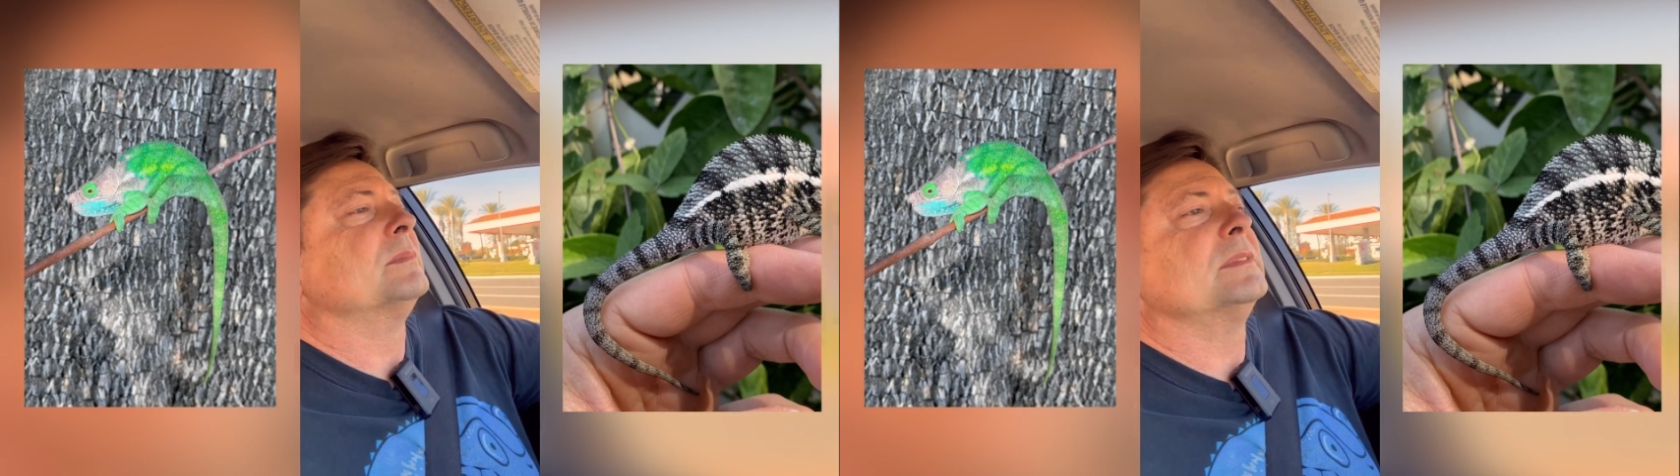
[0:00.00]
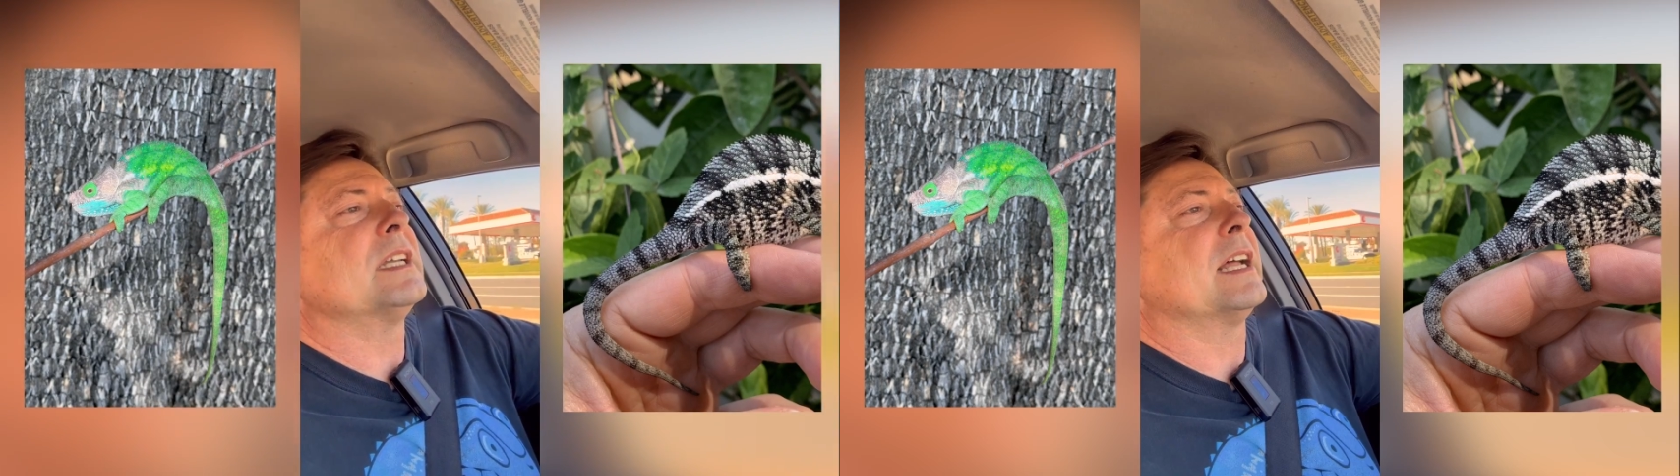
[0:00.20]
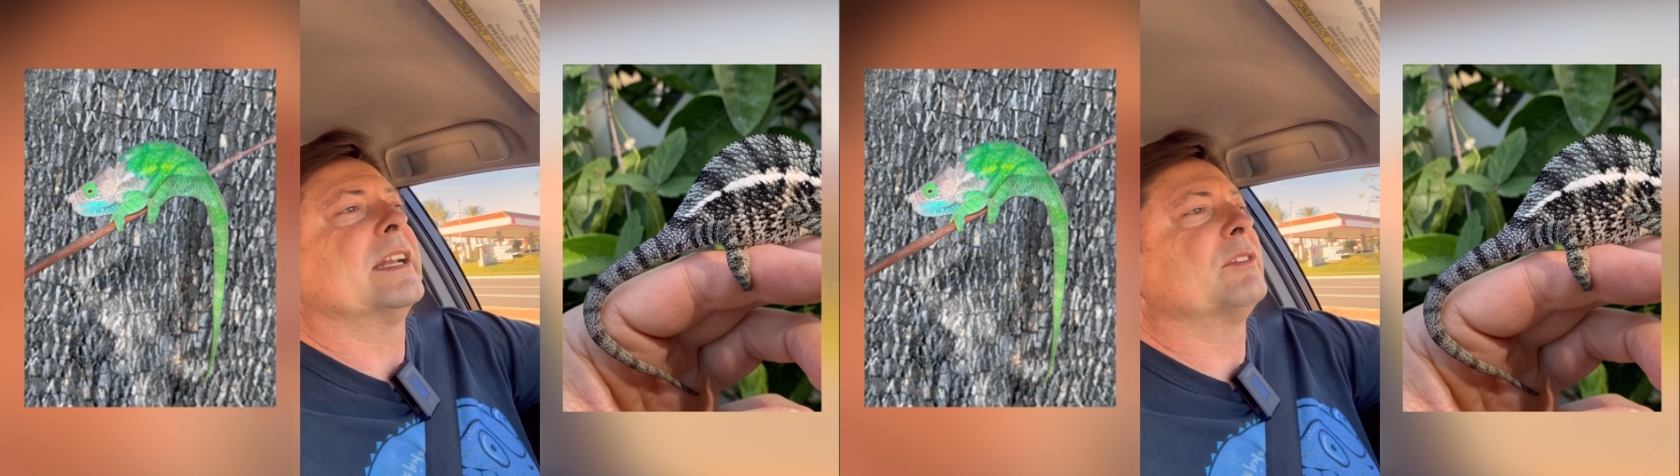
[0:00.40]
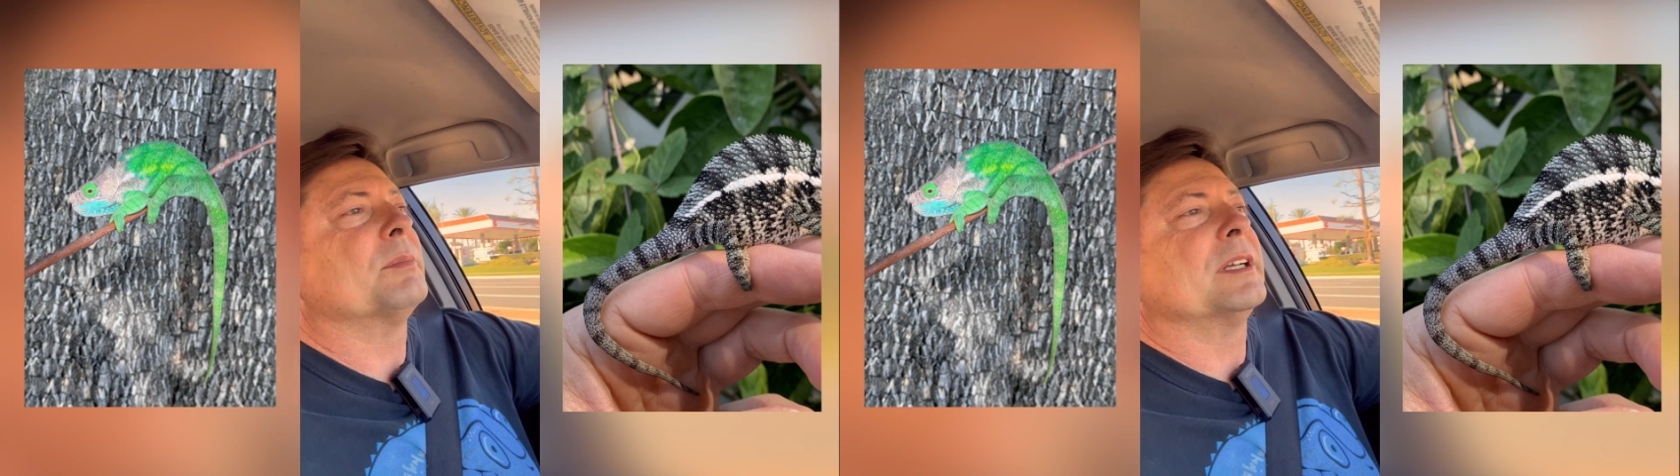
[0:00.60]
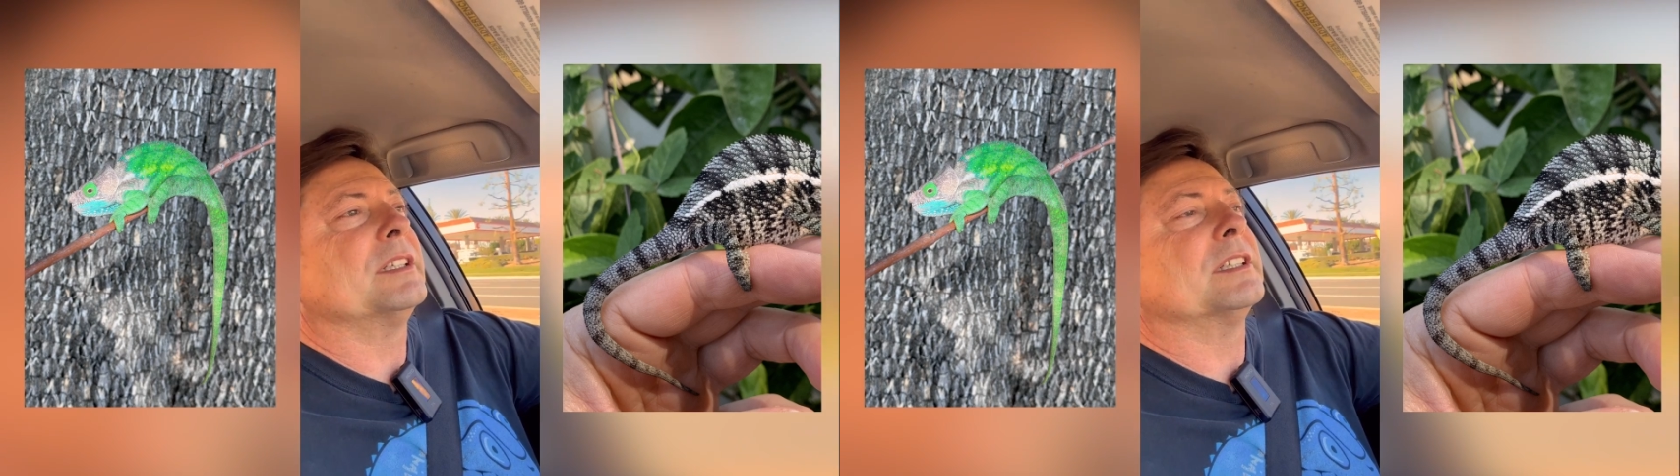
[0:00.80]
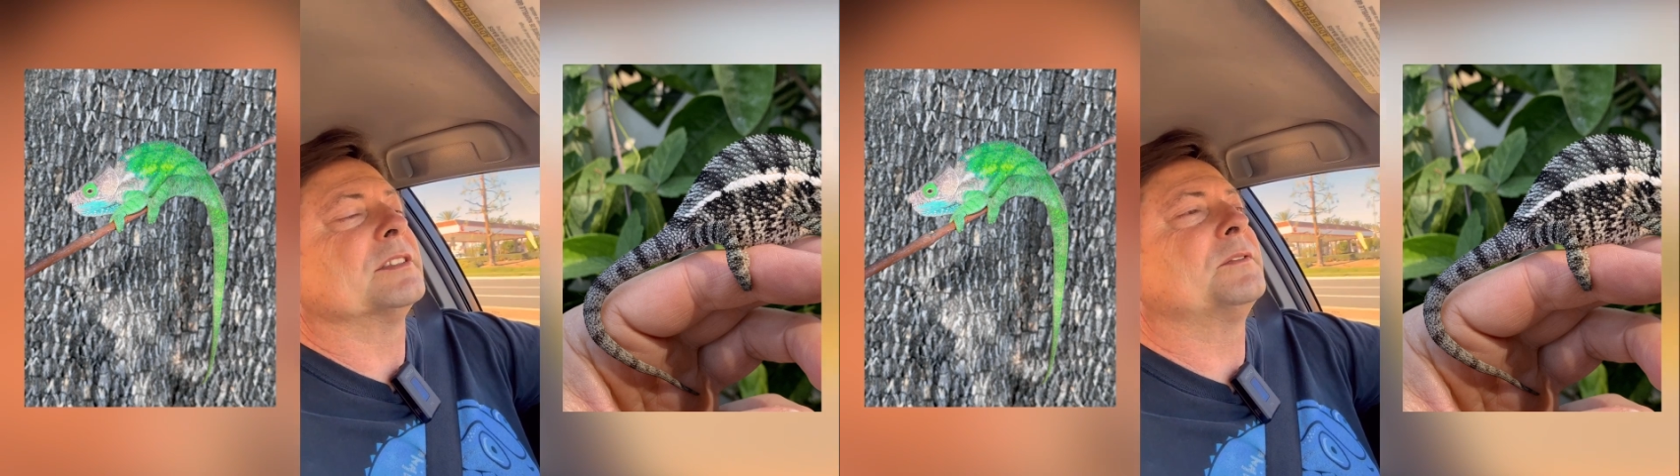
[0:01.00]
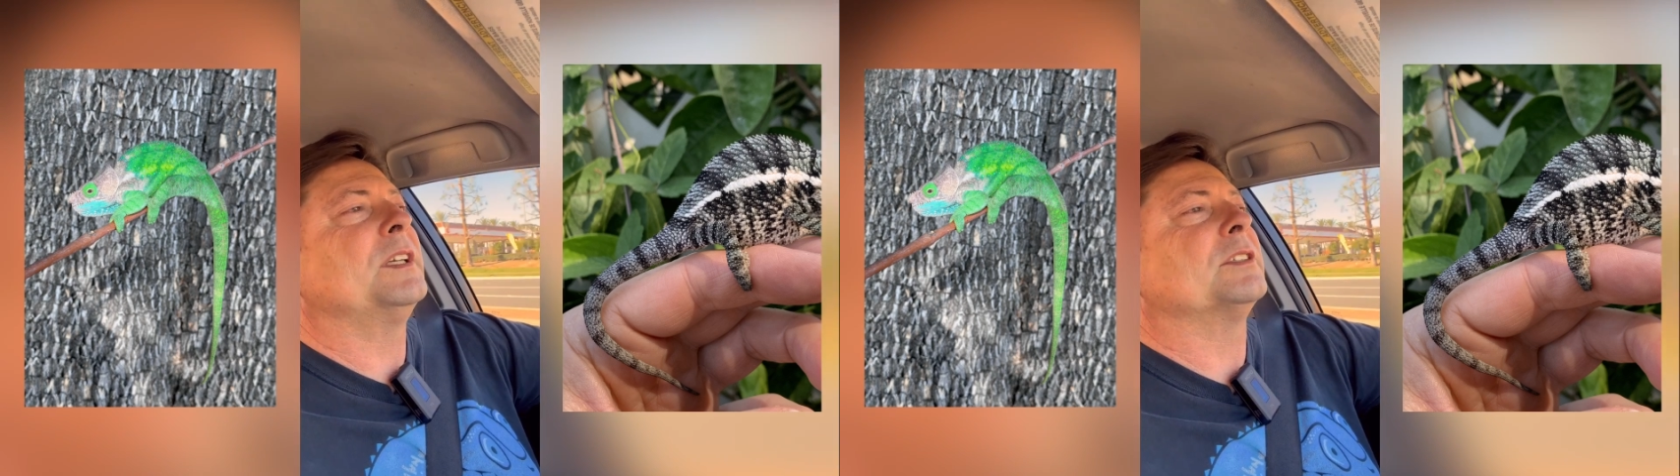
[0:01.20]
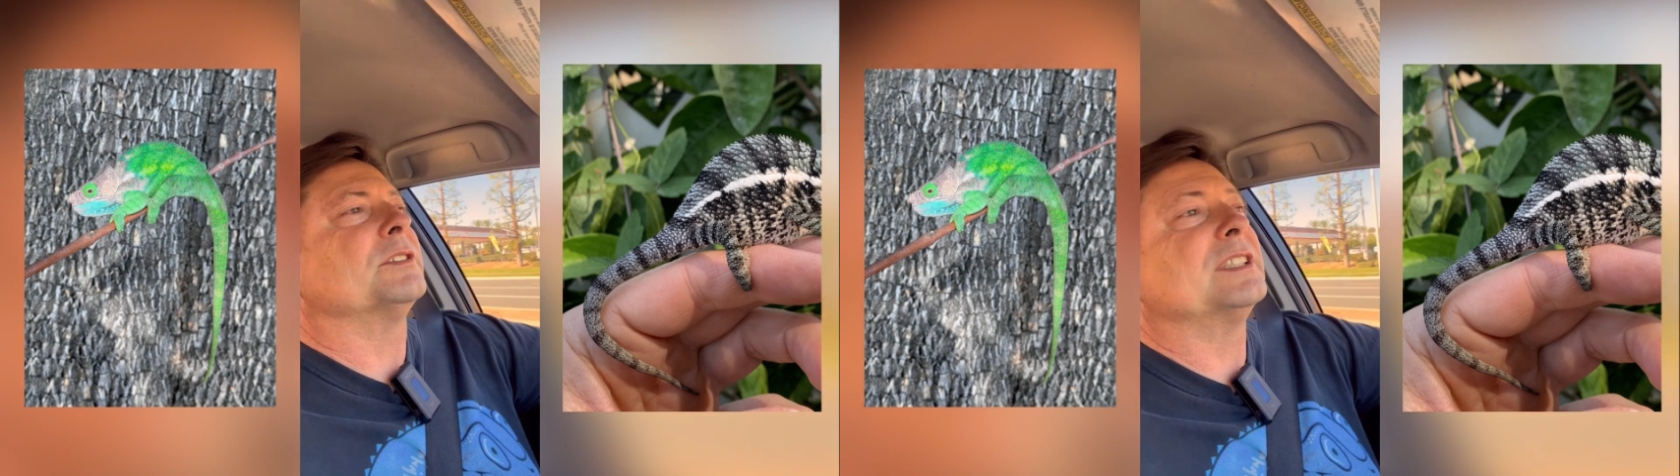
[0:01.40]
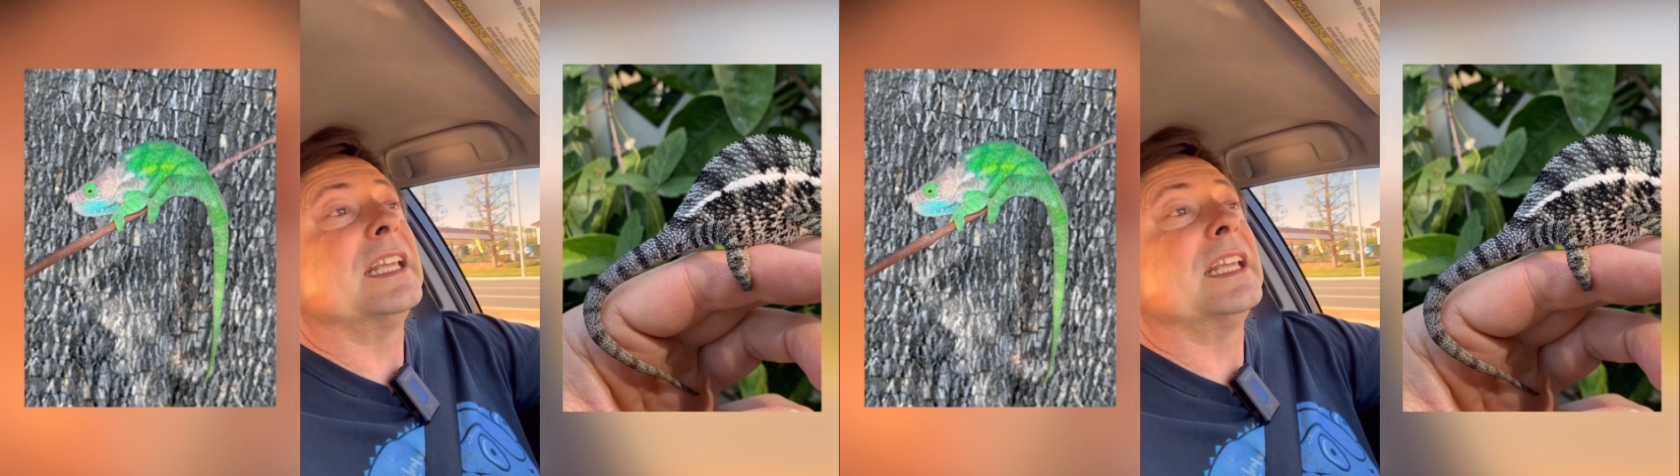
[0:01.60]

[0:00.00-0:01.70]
not everybody does fecals.